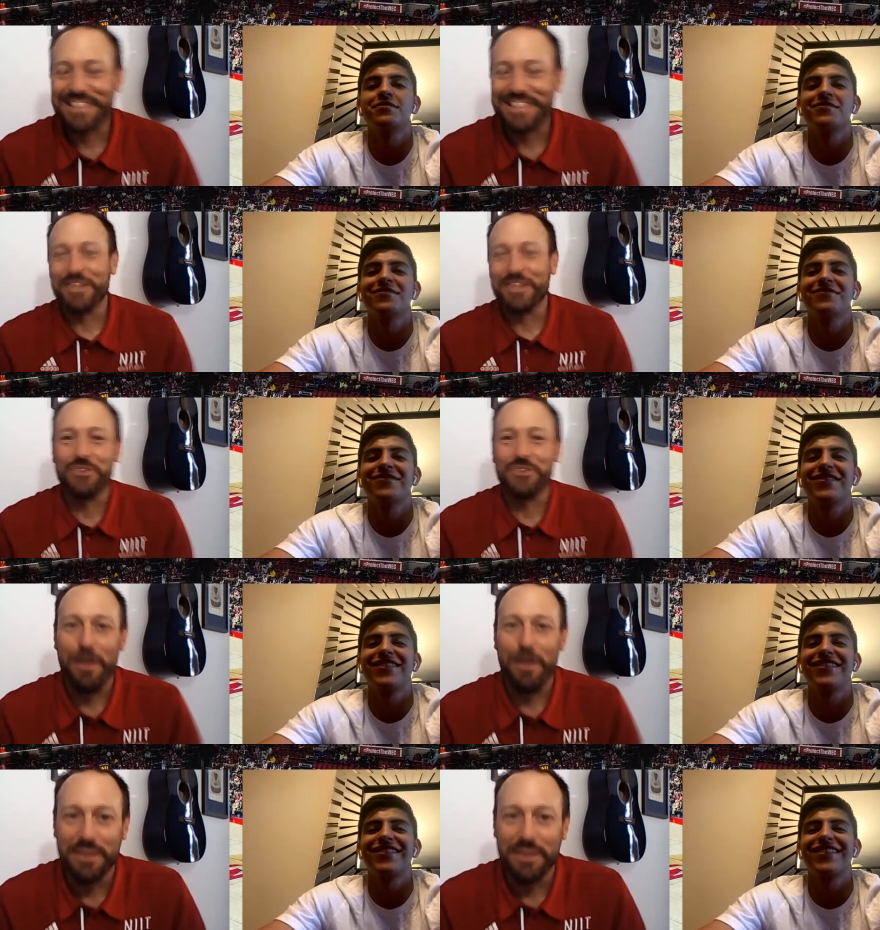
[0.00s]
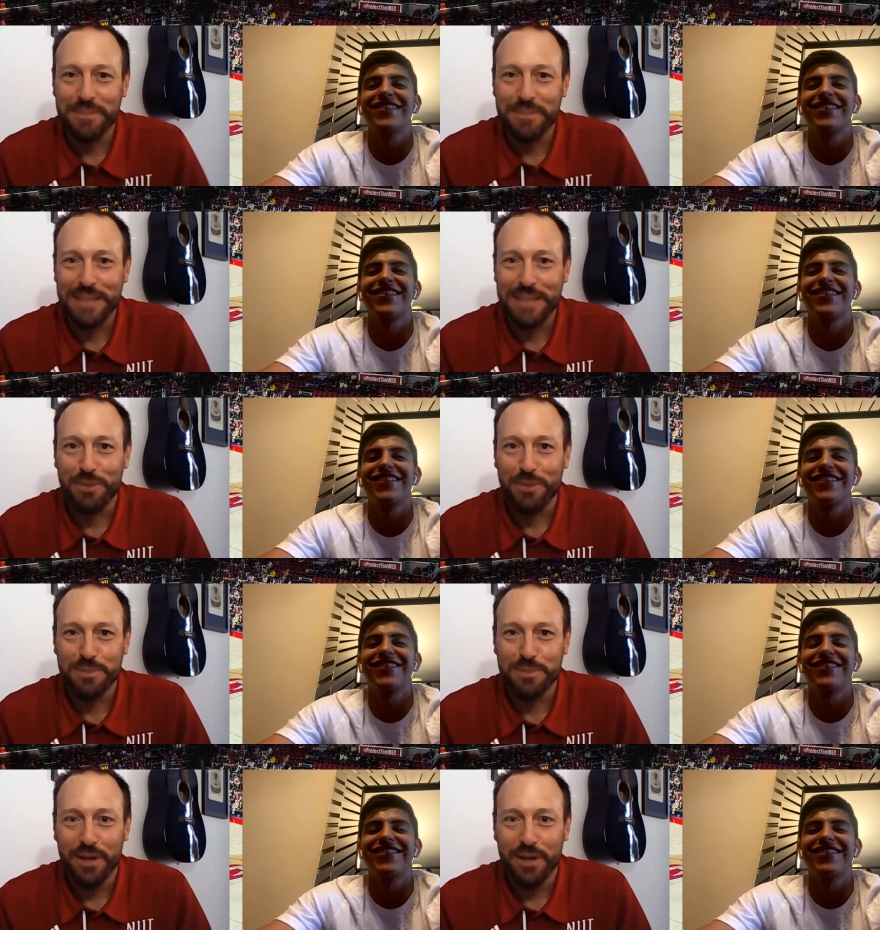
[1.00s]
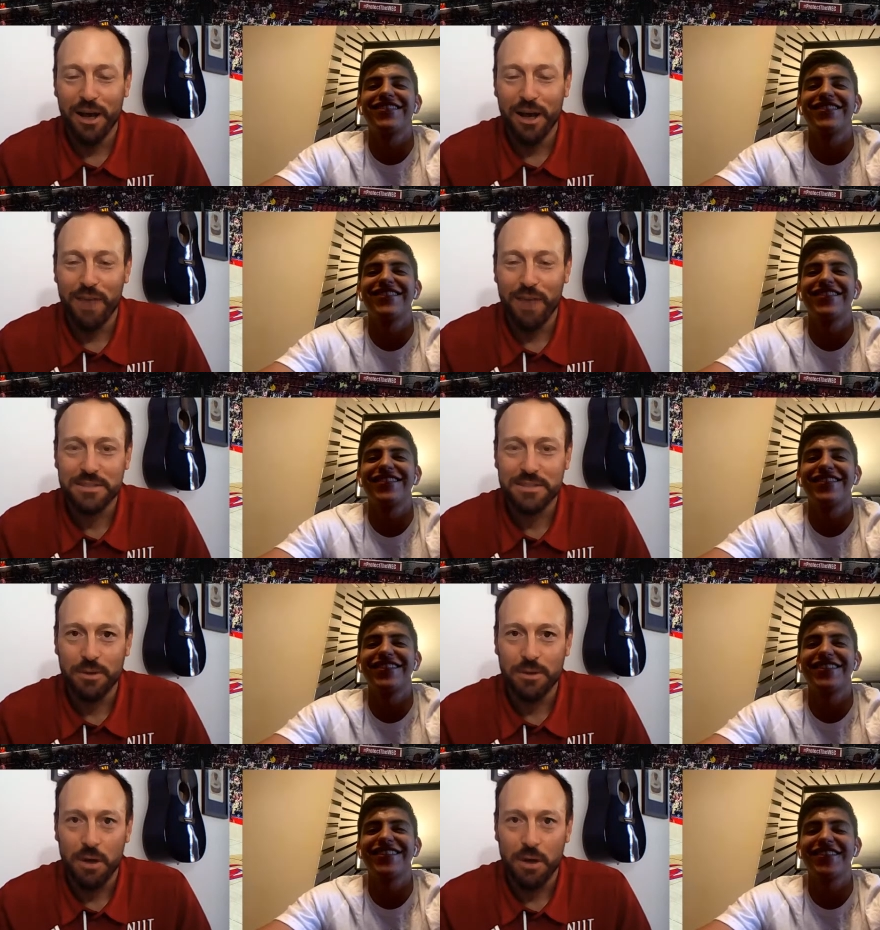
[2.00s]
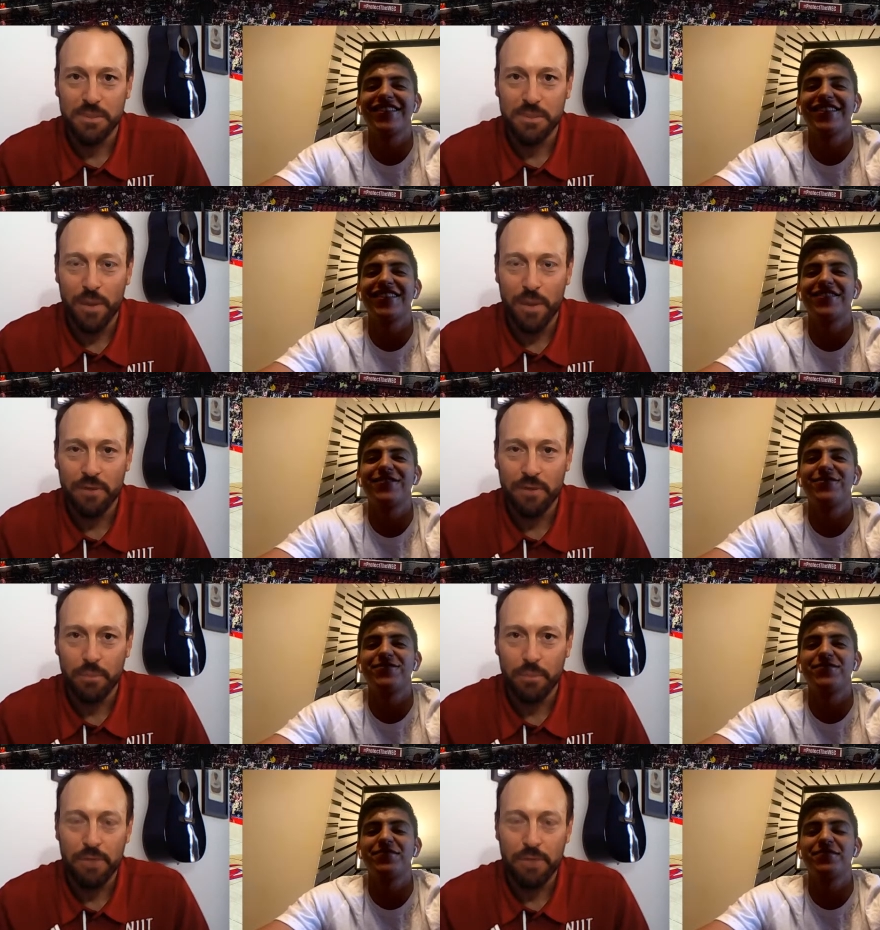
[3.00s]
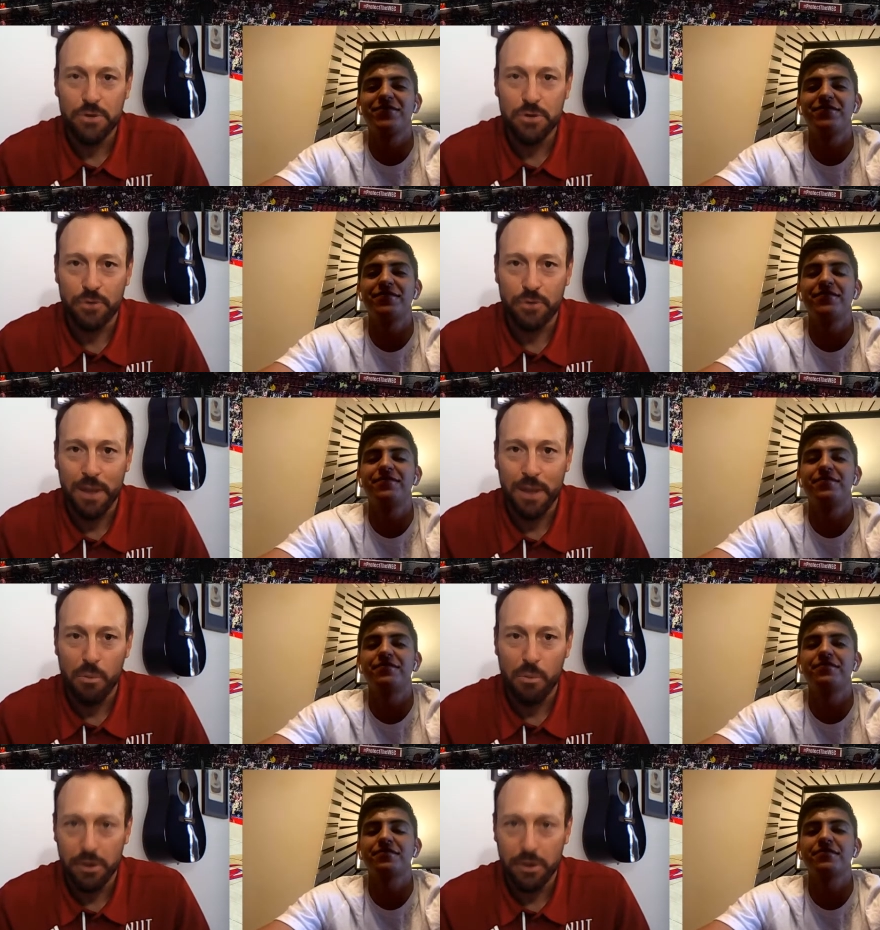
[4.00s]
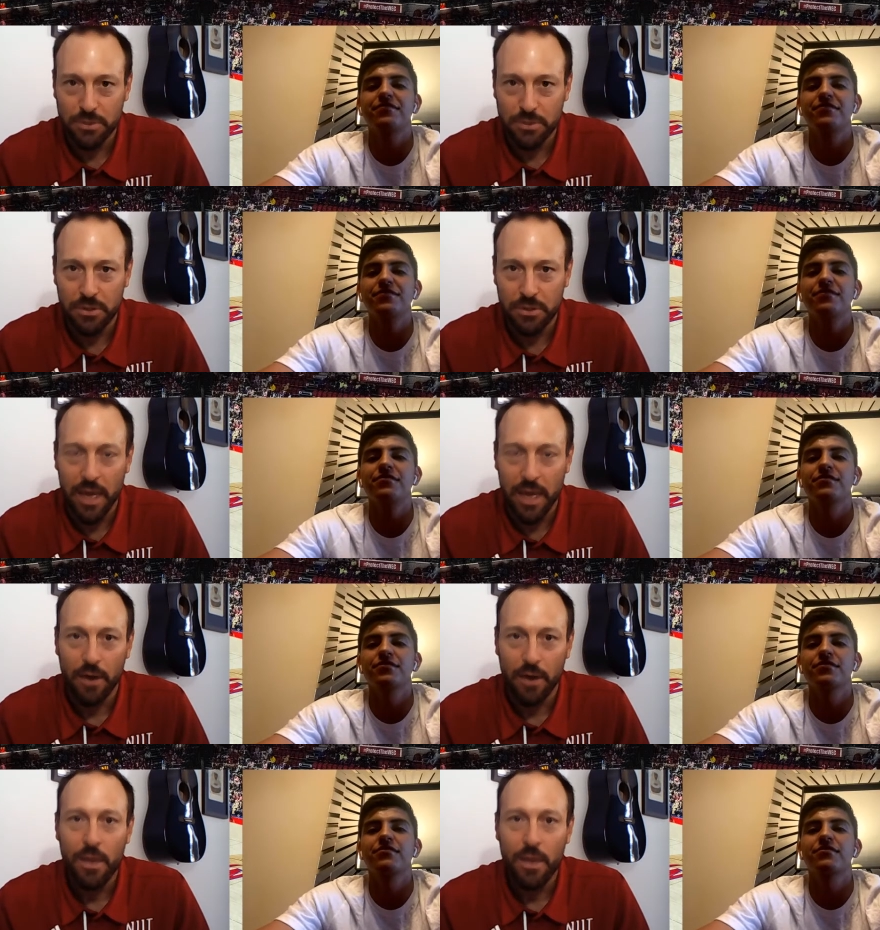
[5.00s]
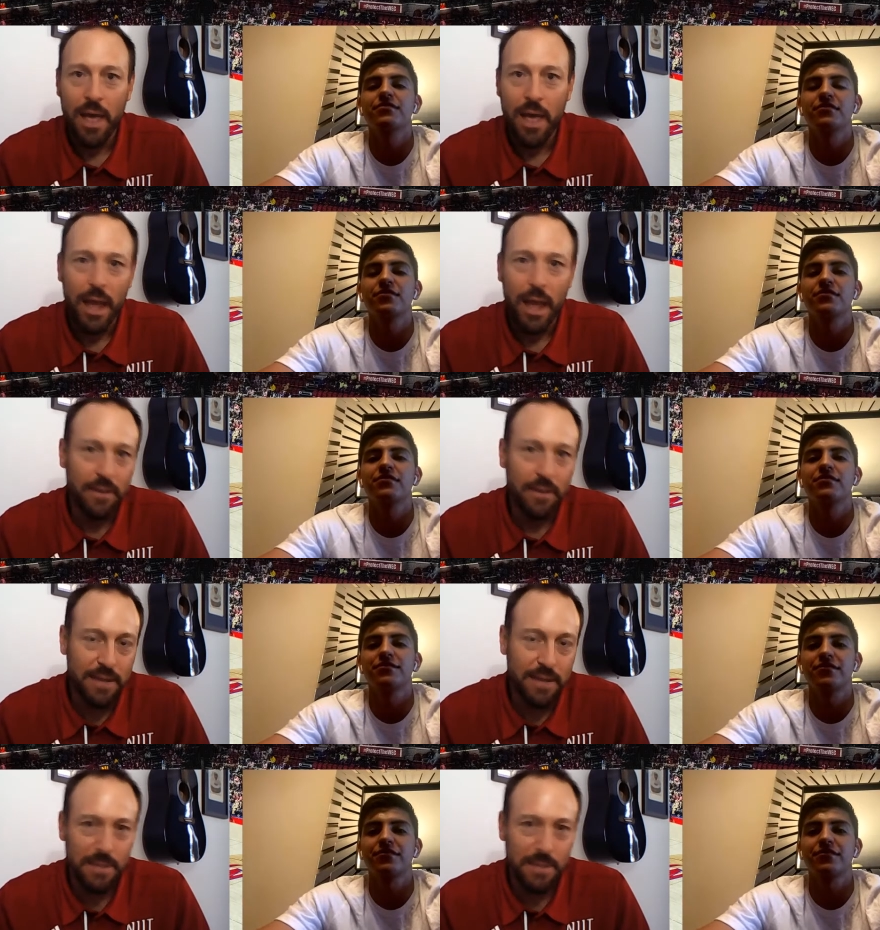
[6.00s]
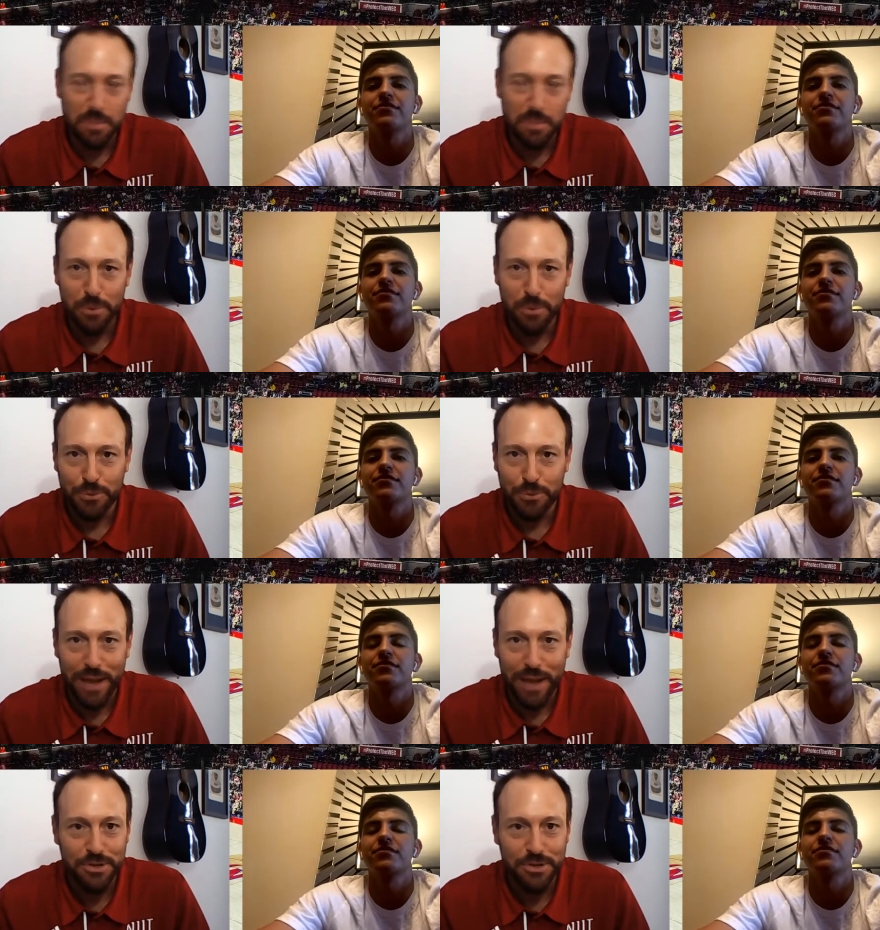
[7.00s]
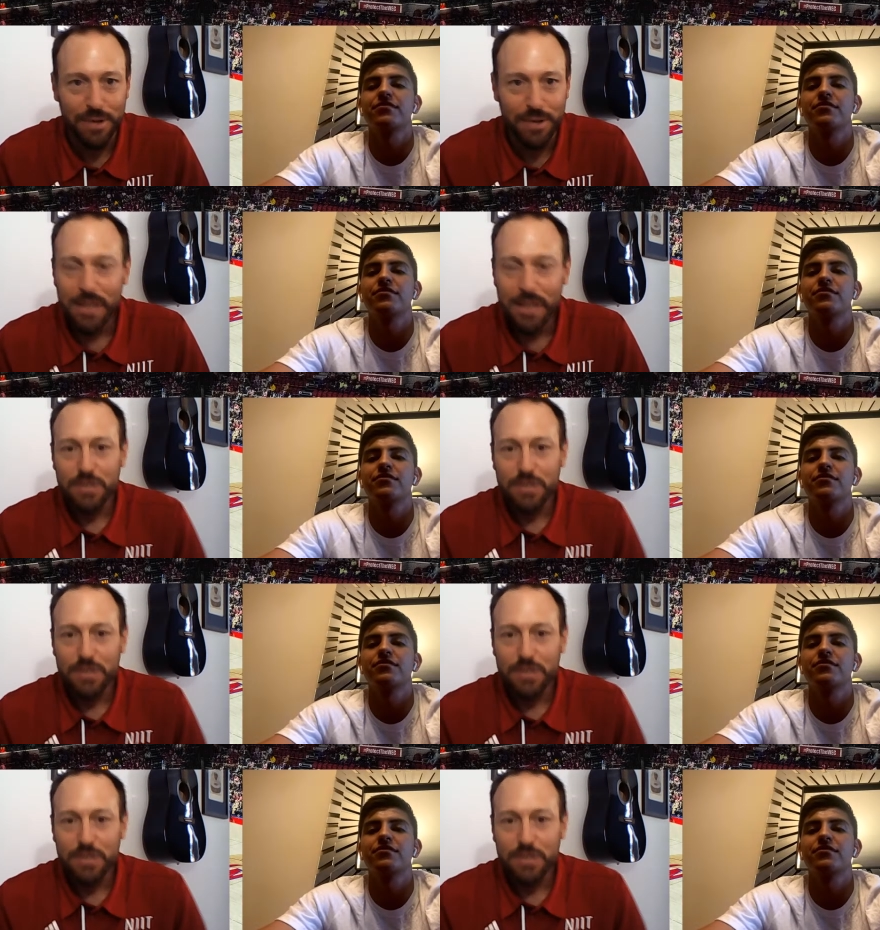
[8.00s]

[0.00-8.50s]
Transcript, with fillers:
Speaker 1: and so just right because the basketball's been uh, obviously awesome, and we have a bright future for a couple more years with you, Diego, and the team that has been built around you.